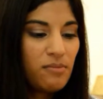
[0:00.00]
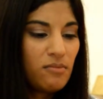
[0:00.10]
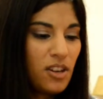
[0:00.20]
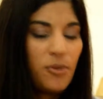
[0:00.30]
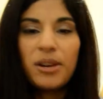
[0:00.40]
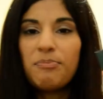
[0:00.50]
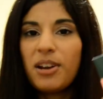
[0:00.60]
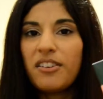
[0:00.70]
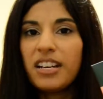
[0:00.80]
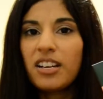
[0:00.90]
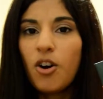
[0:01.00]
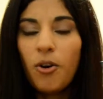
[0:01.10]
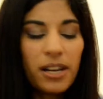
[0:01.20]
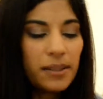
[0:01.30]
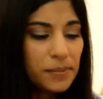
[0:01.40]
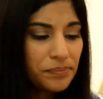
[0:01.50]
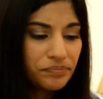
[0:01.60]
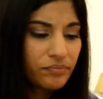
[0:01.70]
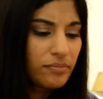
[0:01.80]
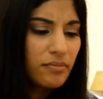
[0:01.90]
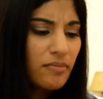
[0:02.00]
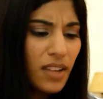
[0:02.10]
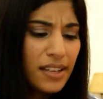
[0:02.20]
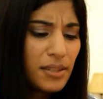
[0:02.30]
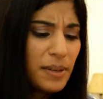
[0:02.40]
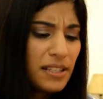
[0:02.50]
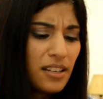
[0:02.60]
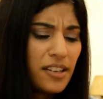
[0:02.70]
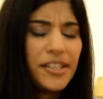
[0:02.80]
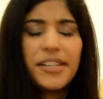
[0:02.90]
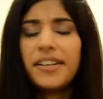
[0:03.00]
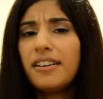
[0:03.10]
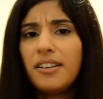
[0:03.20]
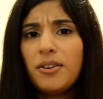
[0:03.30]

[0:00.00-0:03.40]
the repairing oil. It's basically an